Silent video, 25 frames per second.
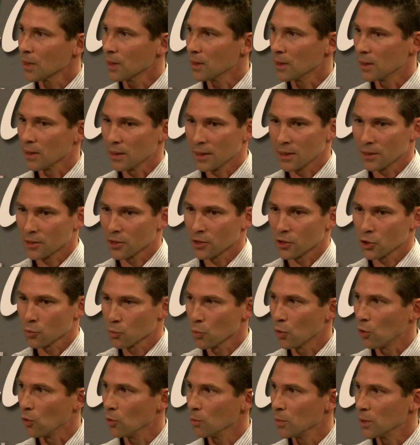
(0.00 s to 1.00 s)
It's
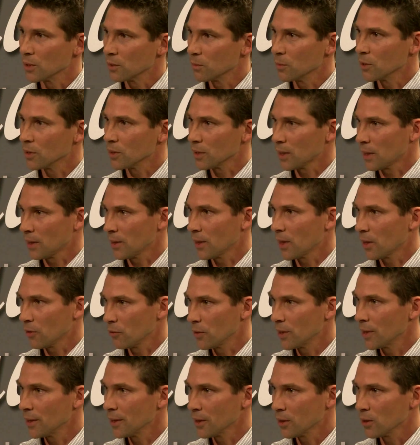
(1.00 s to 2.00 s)
small, but I
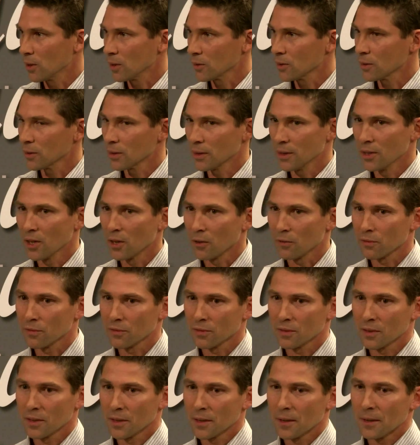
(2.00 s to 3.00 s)
really got
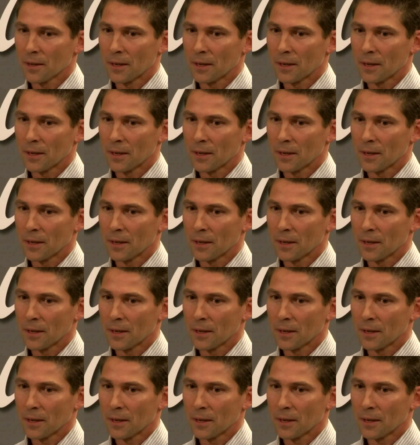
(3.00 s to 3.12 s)
enough